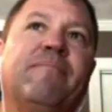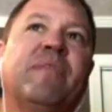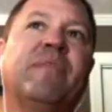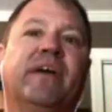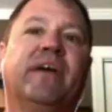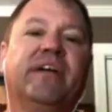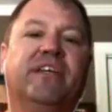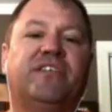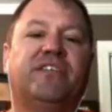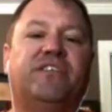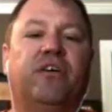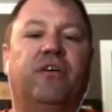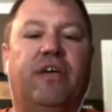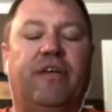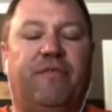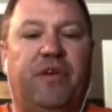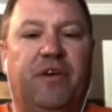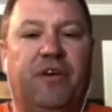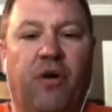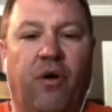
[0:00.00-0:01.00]
So if
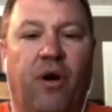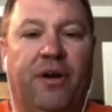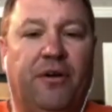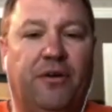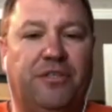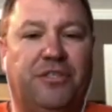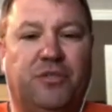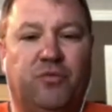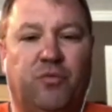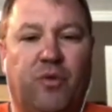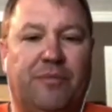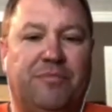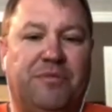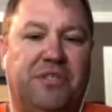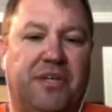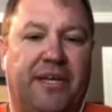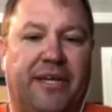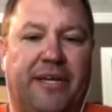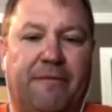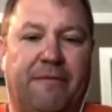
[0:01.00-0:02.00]
you go on OSHA's
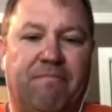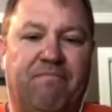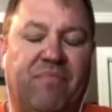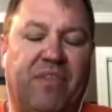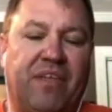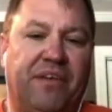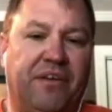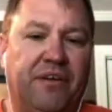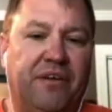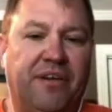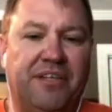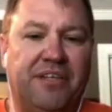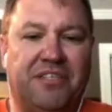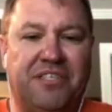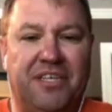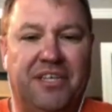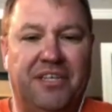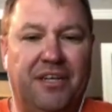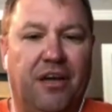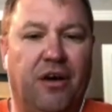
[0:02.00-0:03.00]
website you're going to see
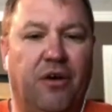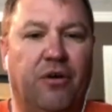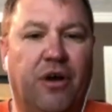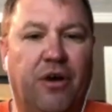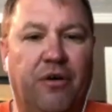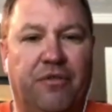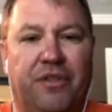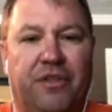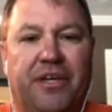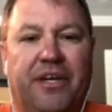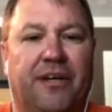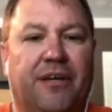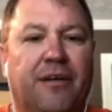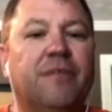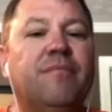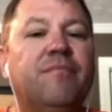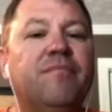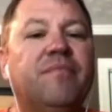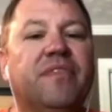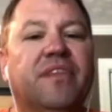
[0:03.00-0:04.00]
a logo there
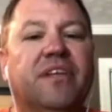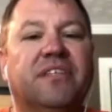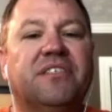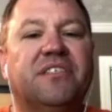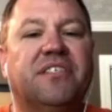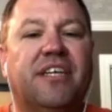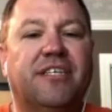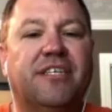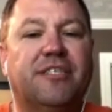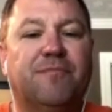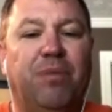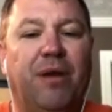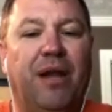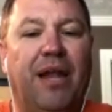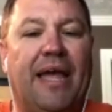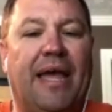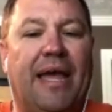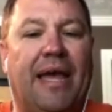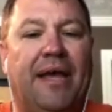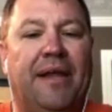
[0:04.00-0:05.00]
that says
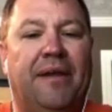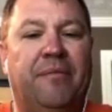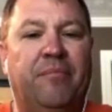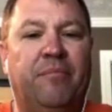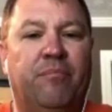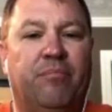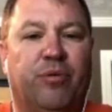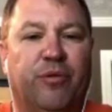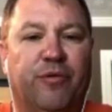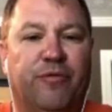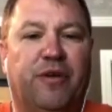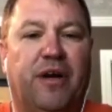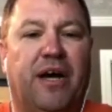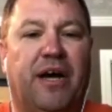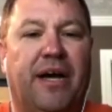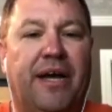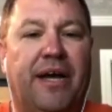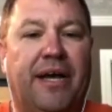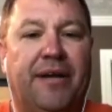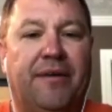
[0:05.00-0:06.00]
plan,
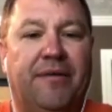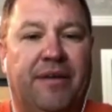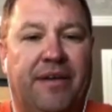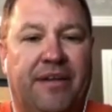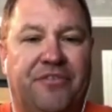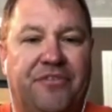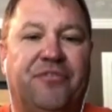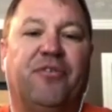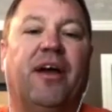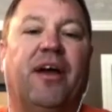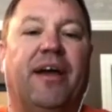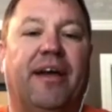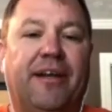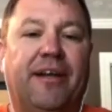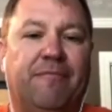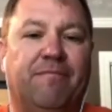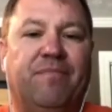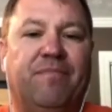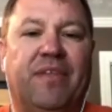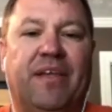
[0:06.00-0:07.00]
provide, and train.
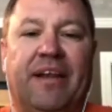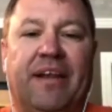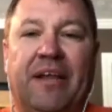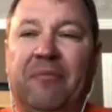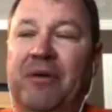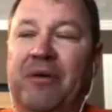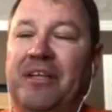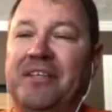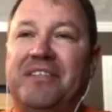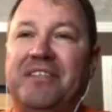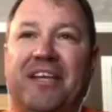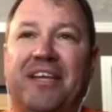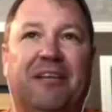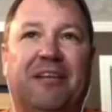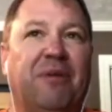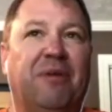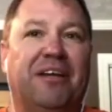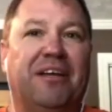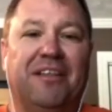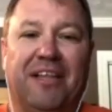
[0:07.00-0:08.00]
And anybody that's taken
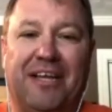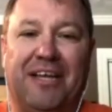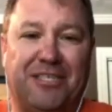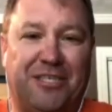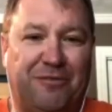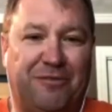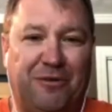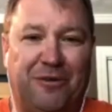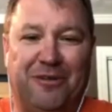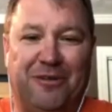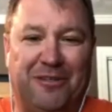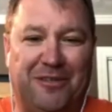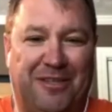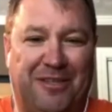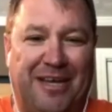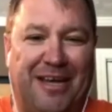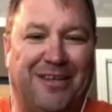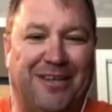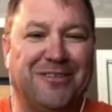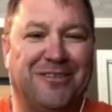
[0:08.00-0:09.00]
my class, you've heard it a
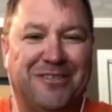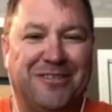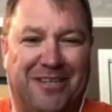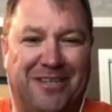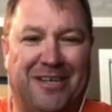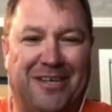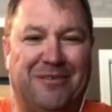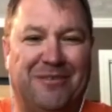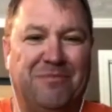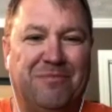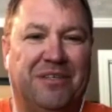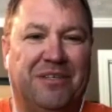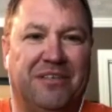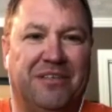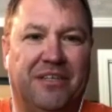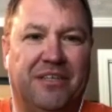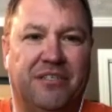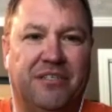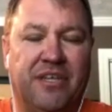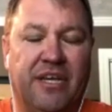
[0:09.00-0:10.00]
thousand times
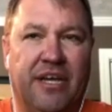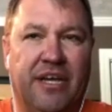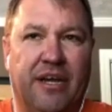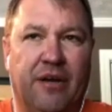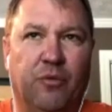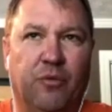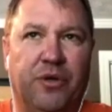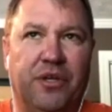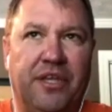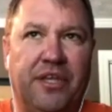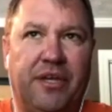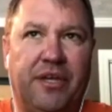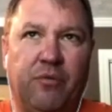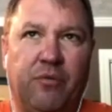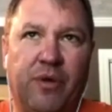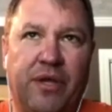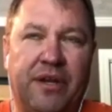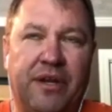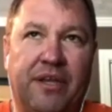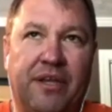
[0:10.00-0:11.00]
because really,
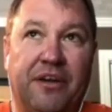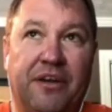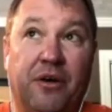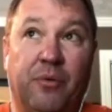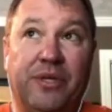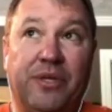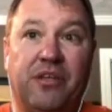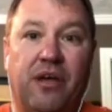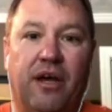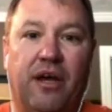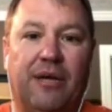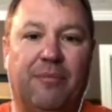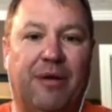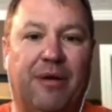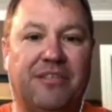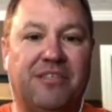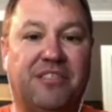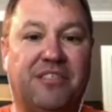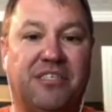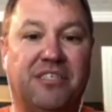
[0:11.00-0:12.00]
when you know we talk
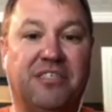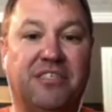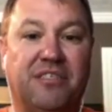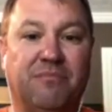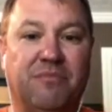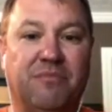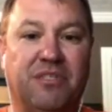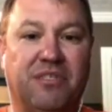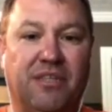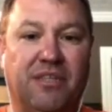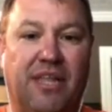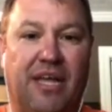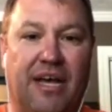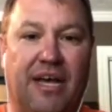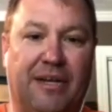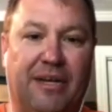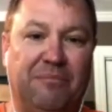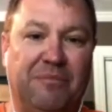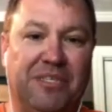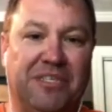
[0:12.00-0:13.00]
about systems a lot
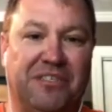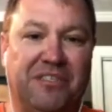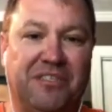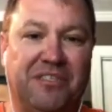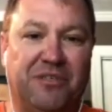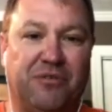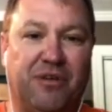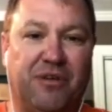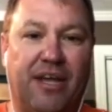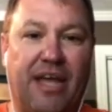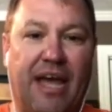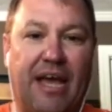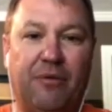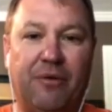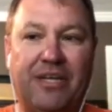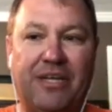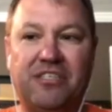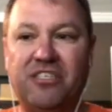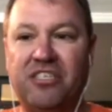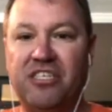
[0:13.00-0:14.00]
in business, right? How do
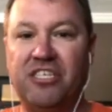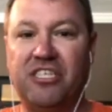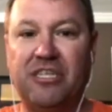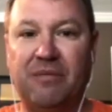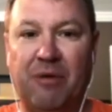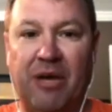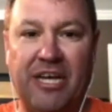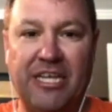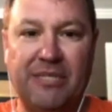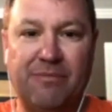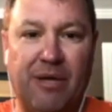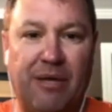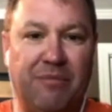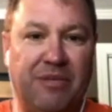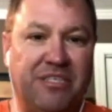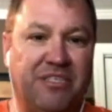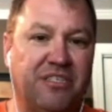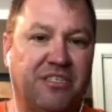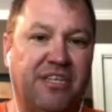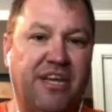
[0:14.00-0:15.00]
I systemize my
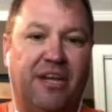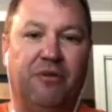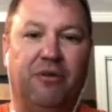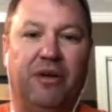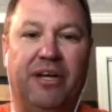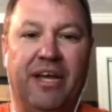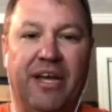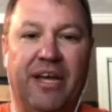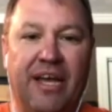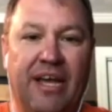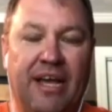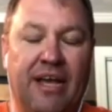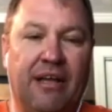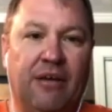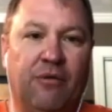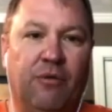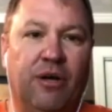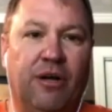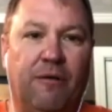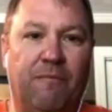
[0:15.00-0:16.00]
business? How do I?
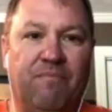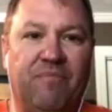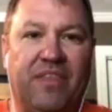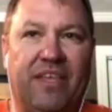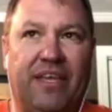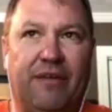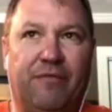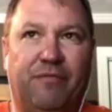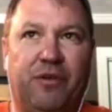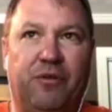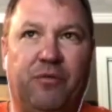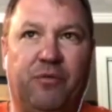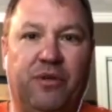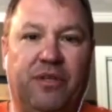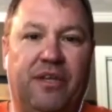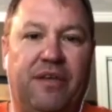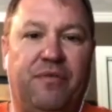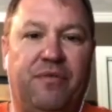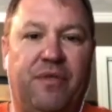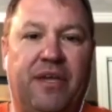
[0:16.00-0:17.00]
Well, if you
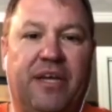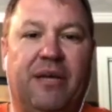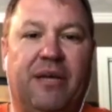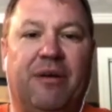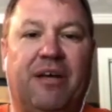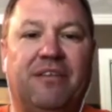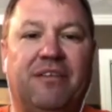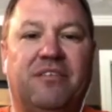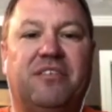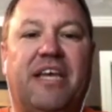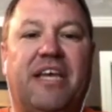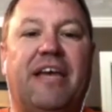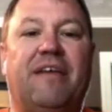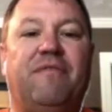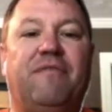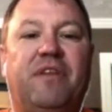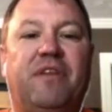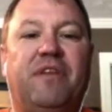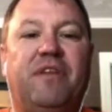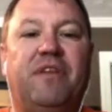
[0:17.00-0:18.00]
really think about
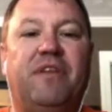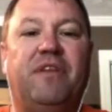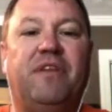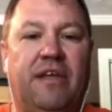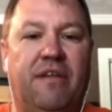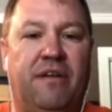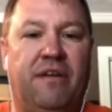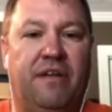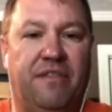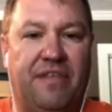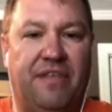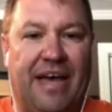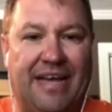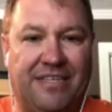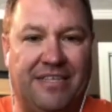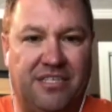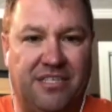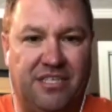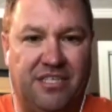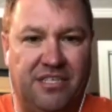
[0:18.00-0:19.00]
safety in that
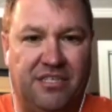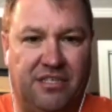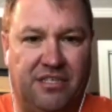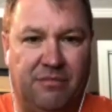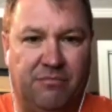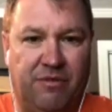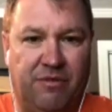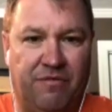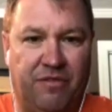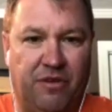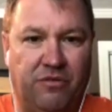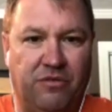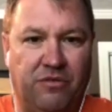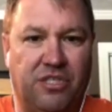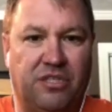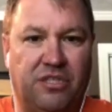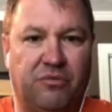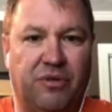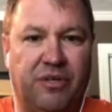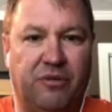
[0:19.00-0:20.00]
system of those
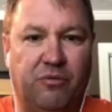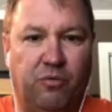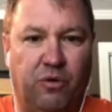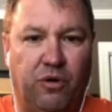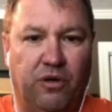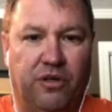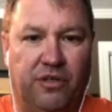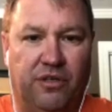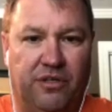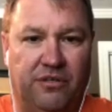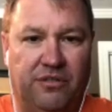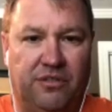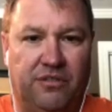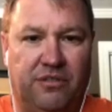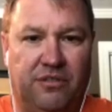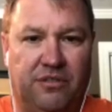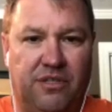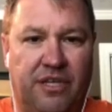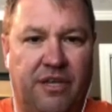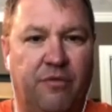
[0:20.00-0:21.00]
three
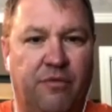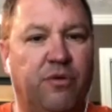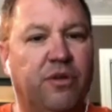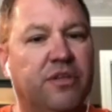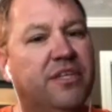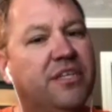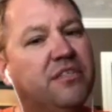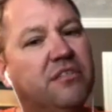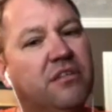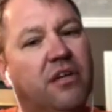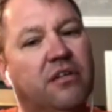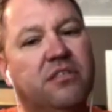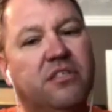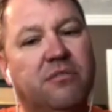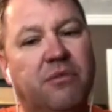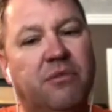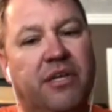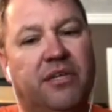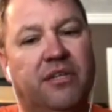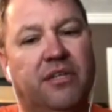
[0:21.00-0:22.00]
words, it really starts to
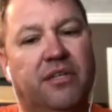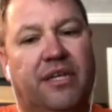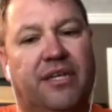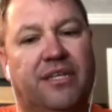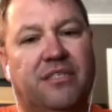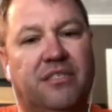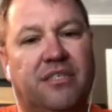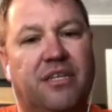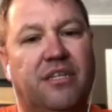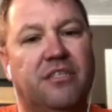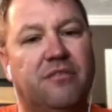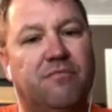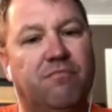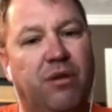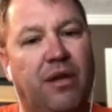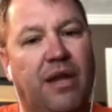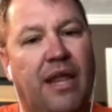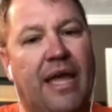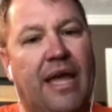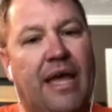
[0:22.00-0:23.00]
make a lot of sense.
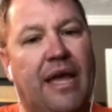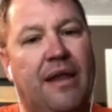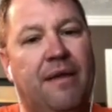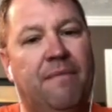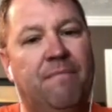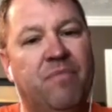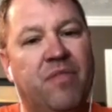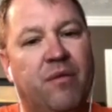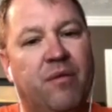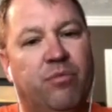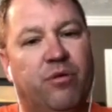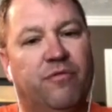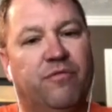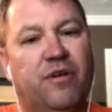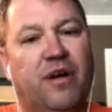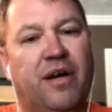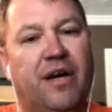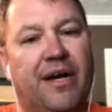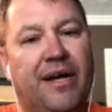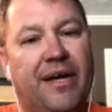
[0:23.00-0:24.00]
Plan,
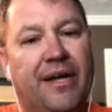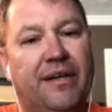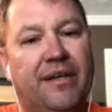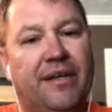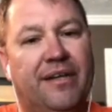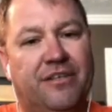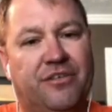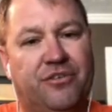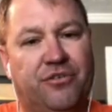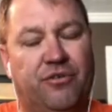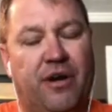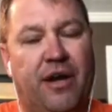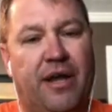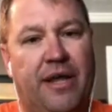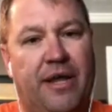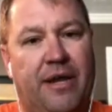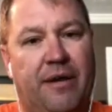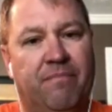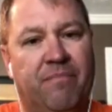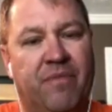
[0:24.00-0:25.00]
provide, and train.
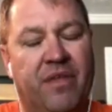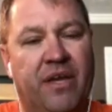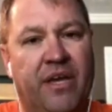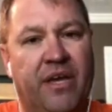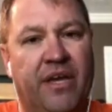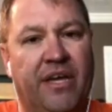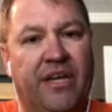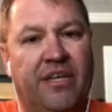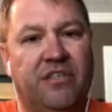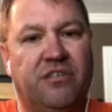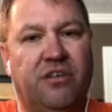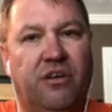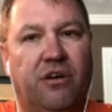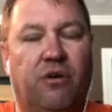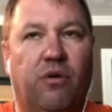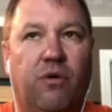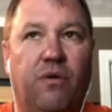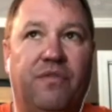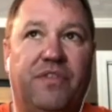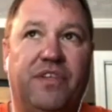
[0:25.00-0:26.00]

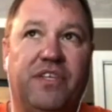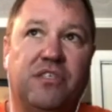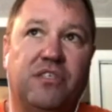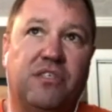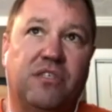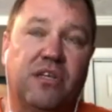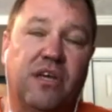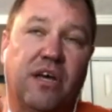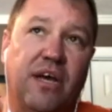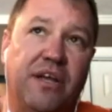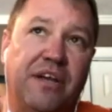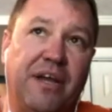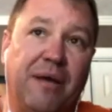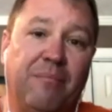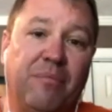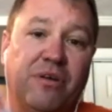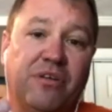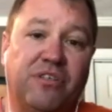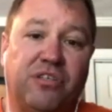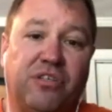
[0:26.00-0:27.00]
So this uh,
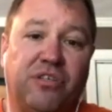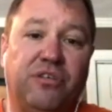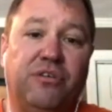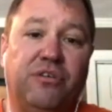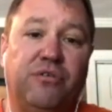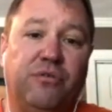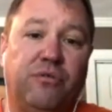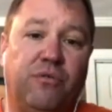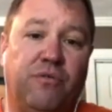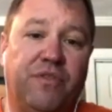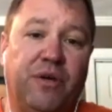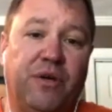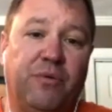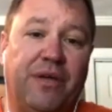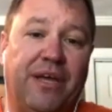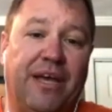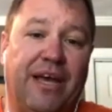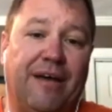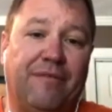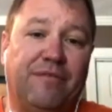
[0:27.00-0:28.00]
number two that we
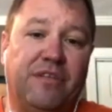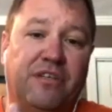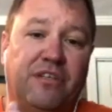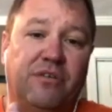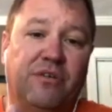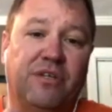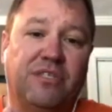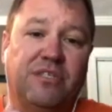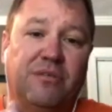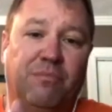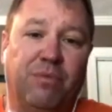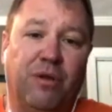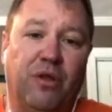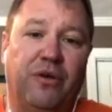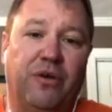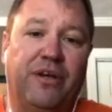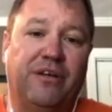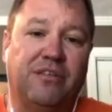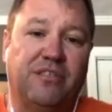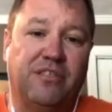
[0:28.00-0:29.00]
have to do as
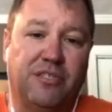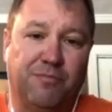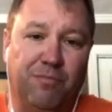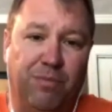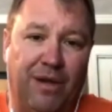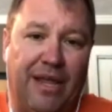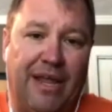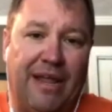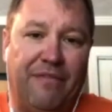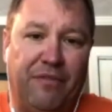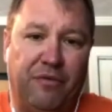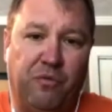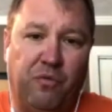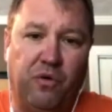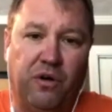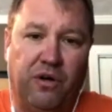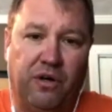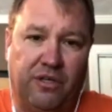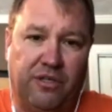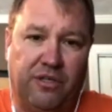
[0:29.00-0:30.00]
employers is plan the
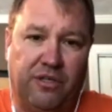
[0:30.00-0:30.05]
work.